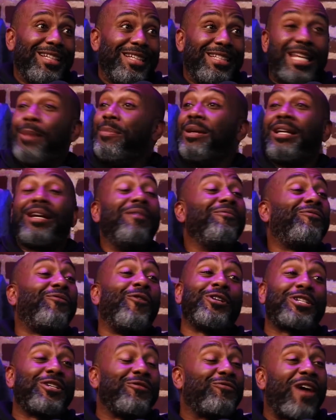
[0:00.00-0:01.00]
They become
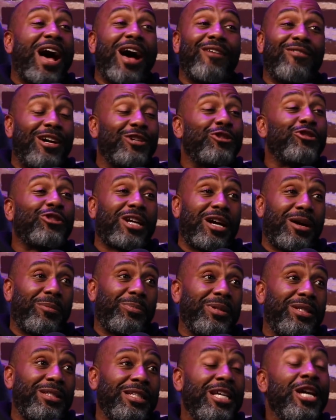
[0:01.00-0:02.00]
Fortune 500
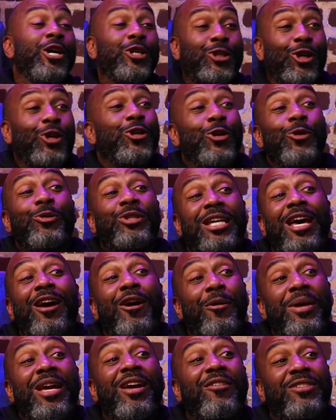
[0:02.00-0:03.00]
companies. So you
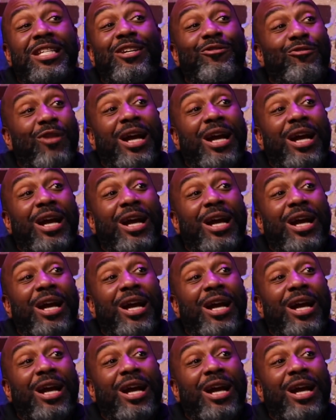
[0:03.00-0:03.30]
tell me, is it